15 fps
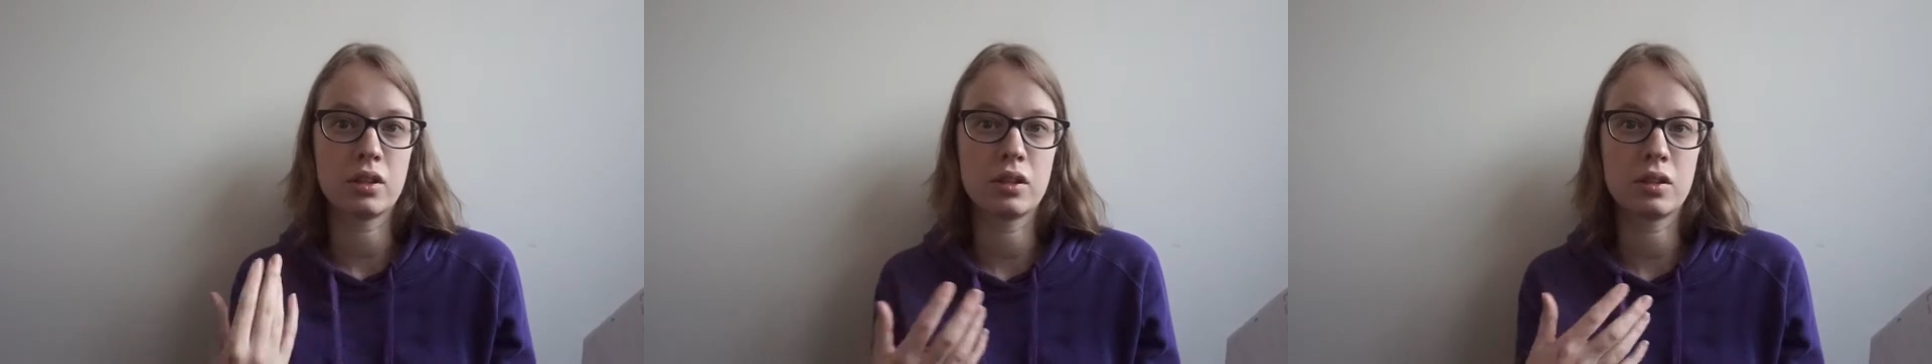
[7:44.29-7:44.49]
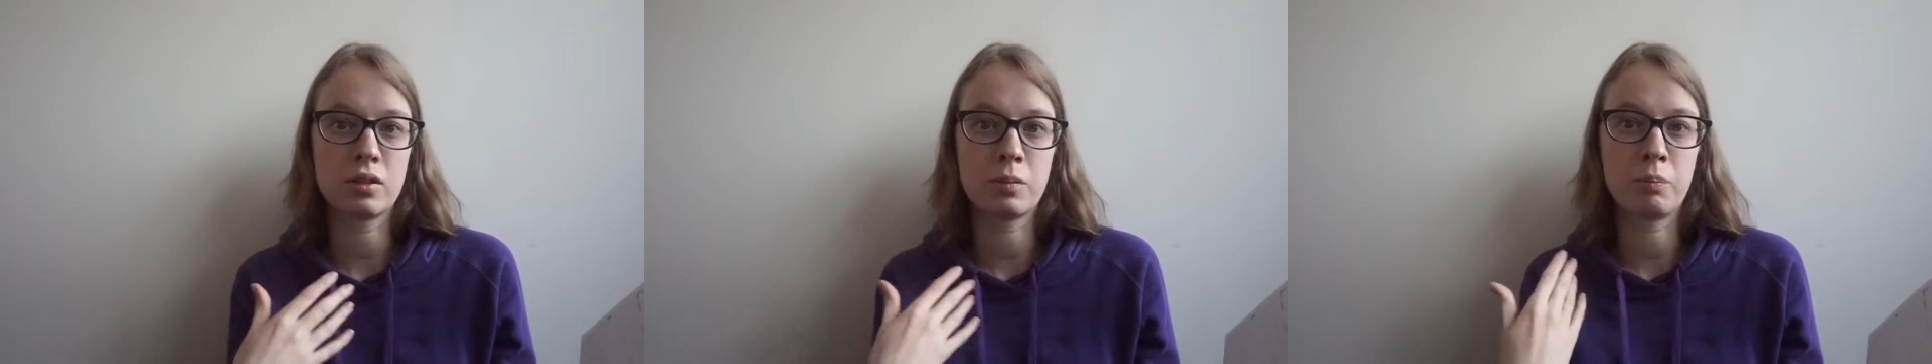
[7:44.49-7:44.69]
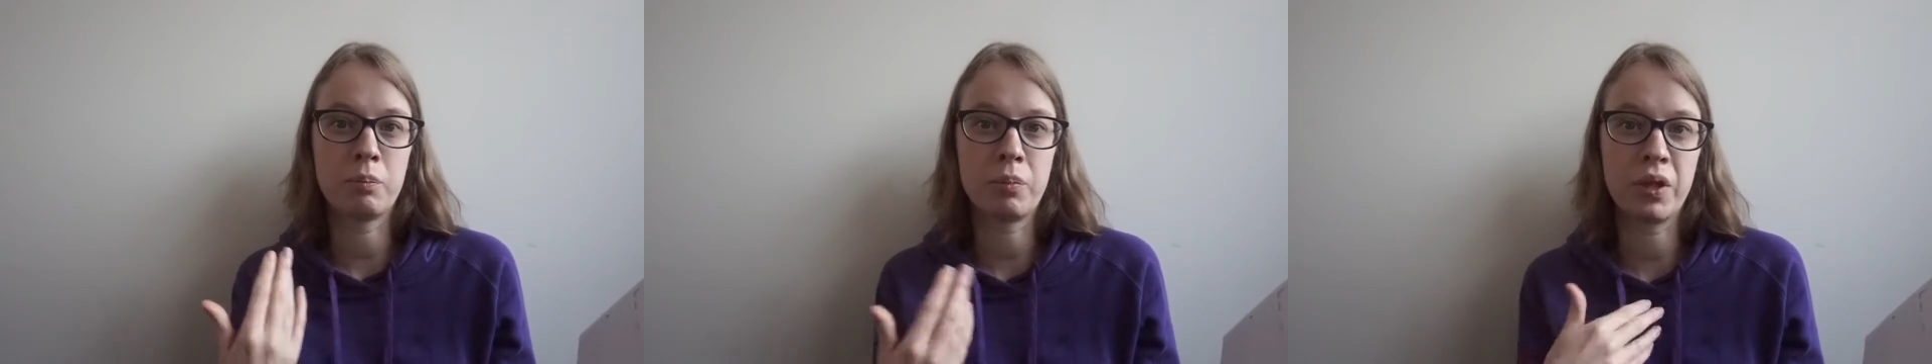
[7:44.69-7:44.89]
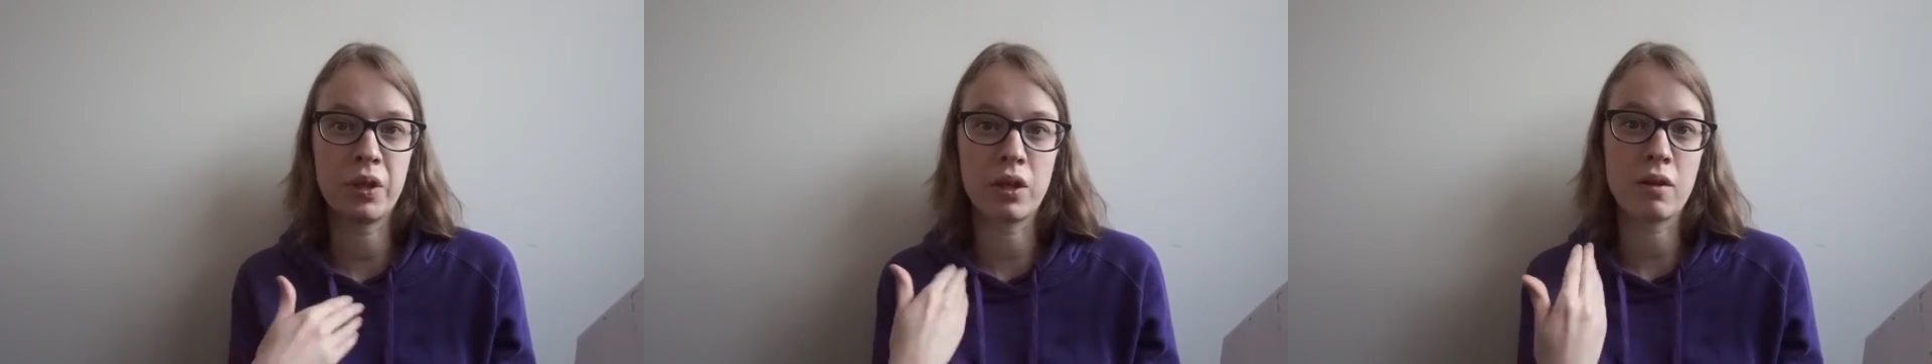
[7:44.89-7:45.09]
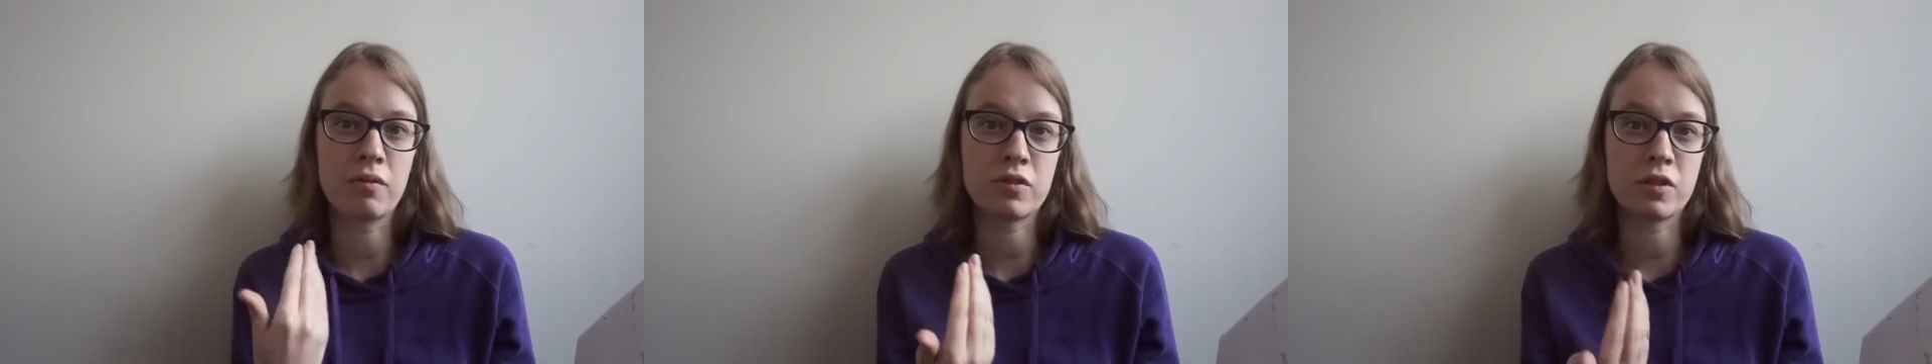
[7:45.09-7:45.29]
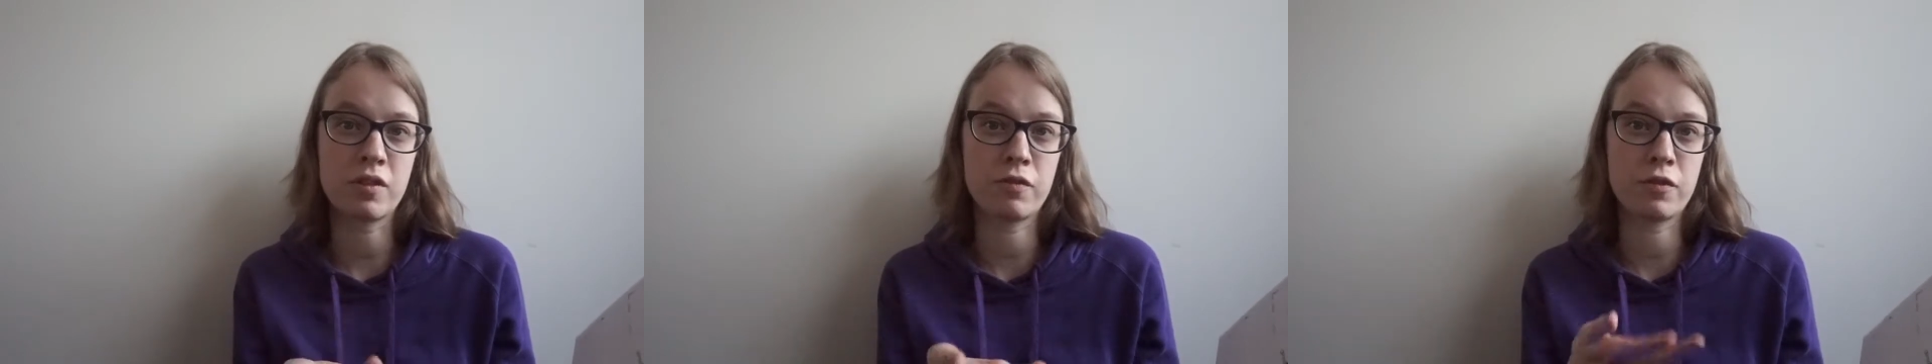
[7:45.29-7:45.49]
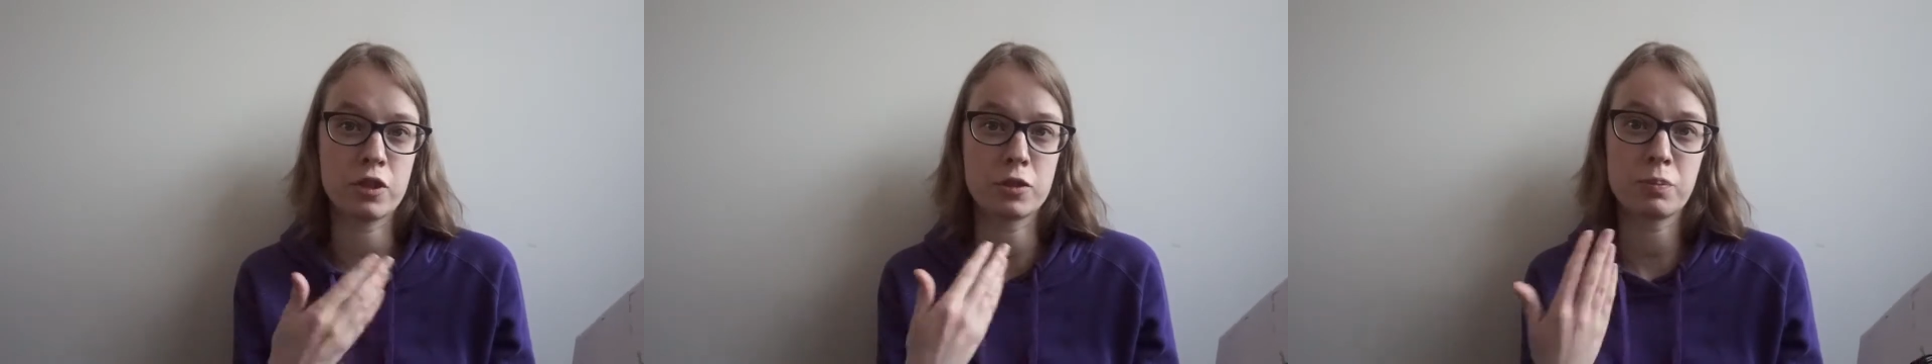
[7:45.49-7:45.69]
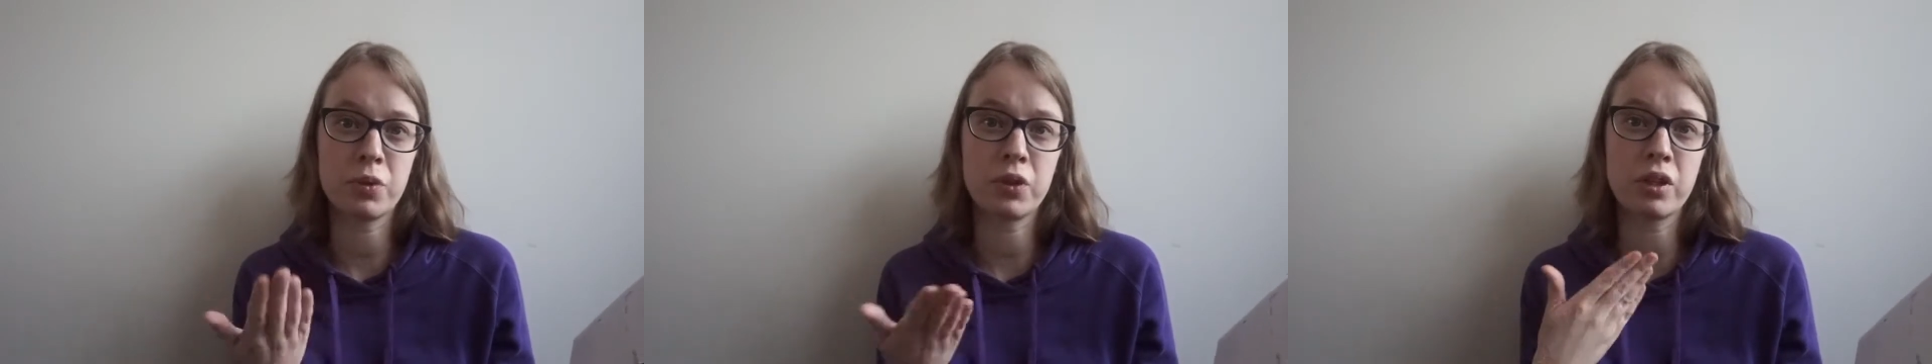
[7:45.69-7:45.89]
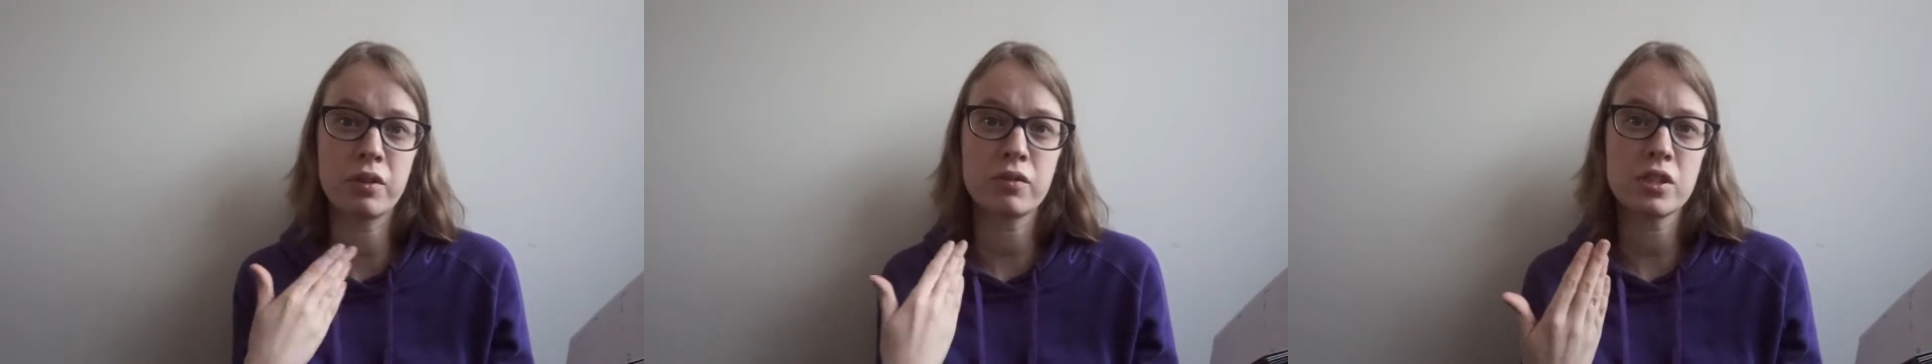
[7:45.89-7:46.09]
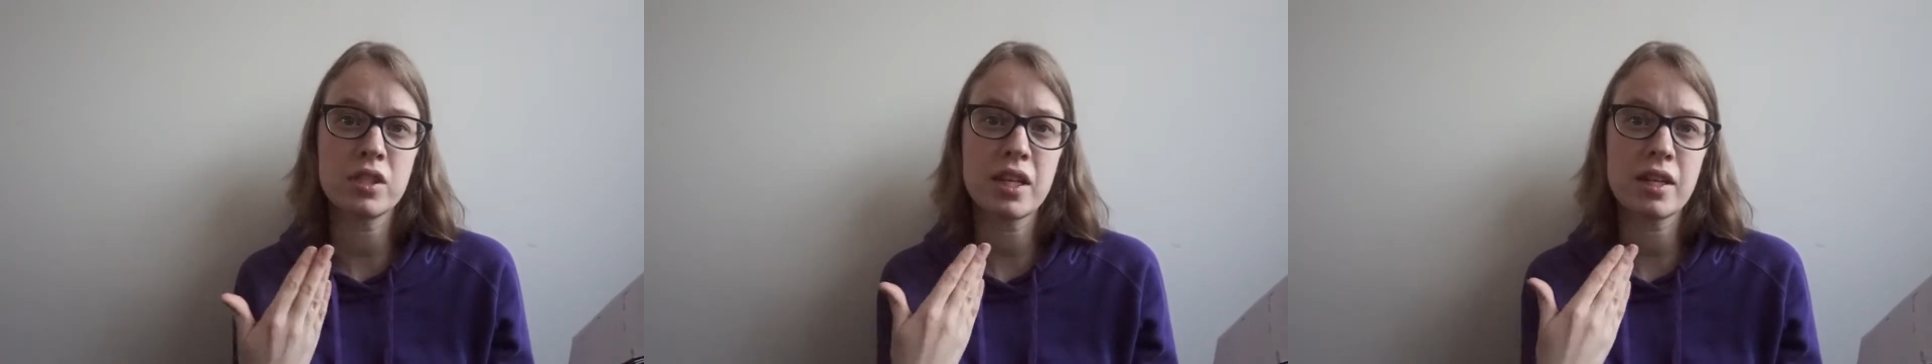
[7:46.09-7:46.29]
the first pill
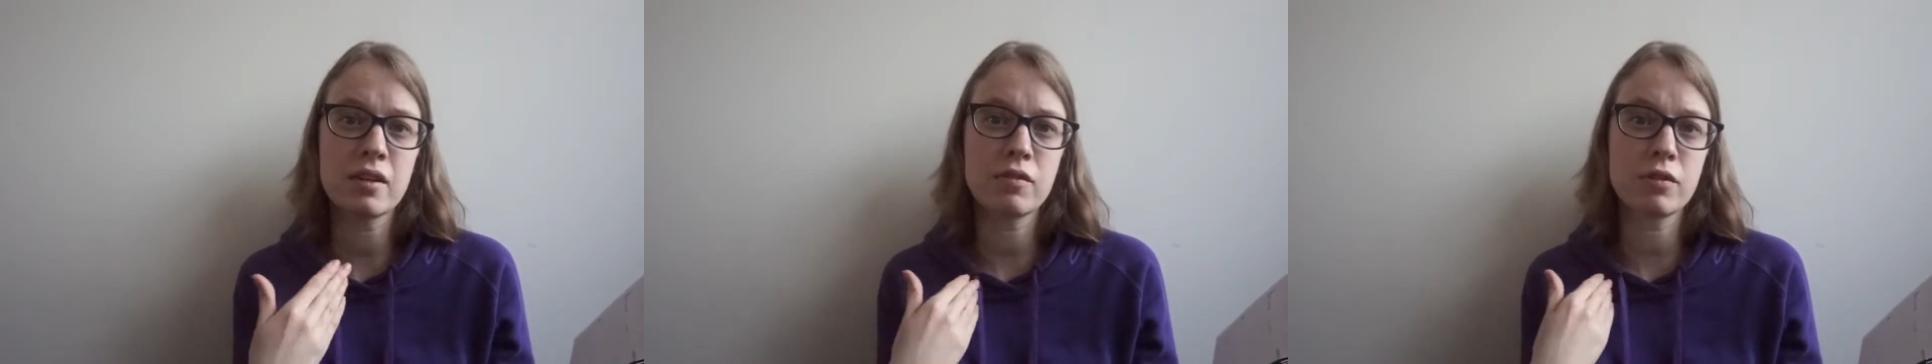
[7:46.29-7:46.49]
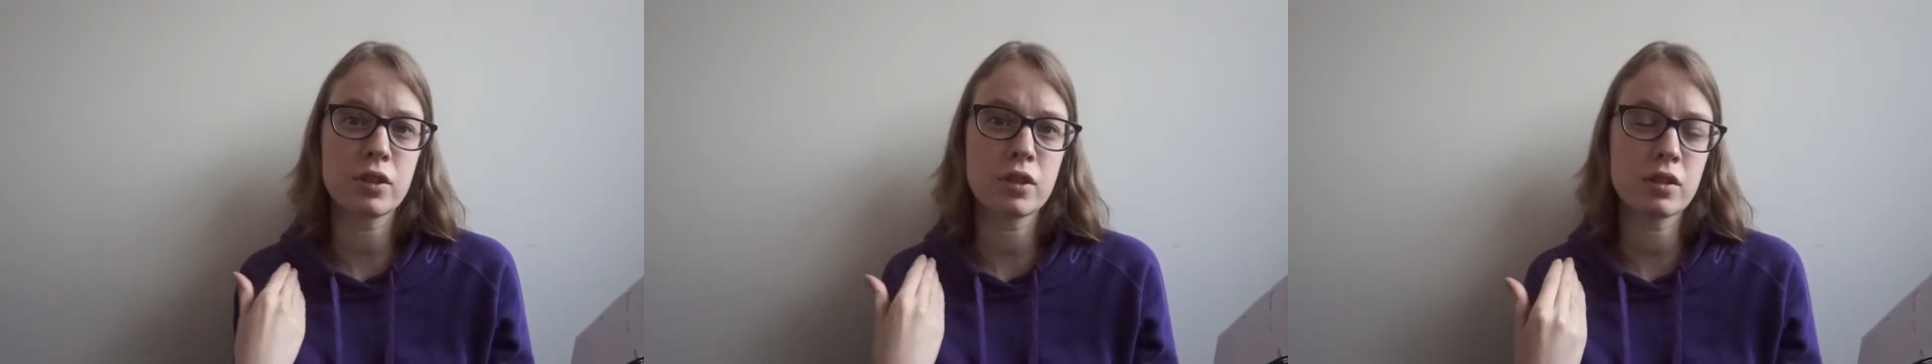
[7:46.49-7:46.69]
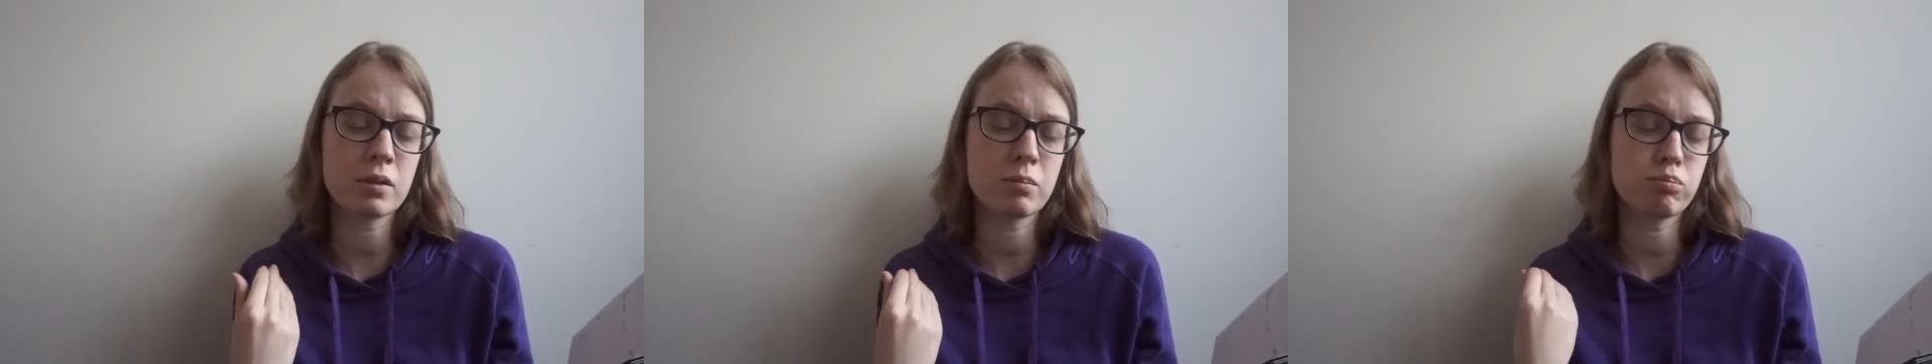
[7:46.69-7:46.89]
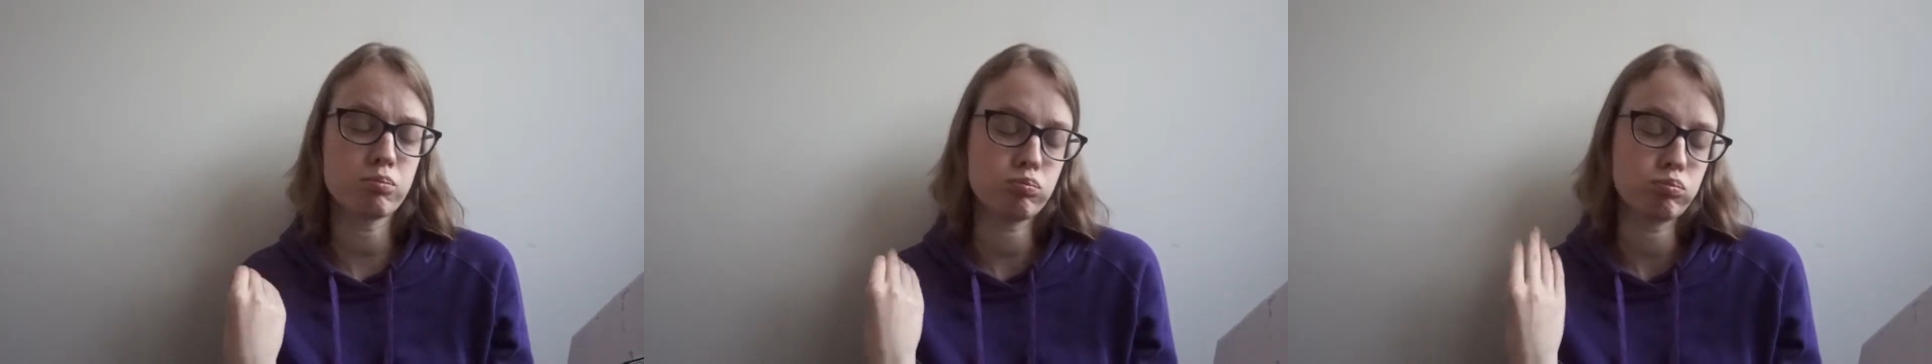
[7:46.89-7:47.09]
of the day for the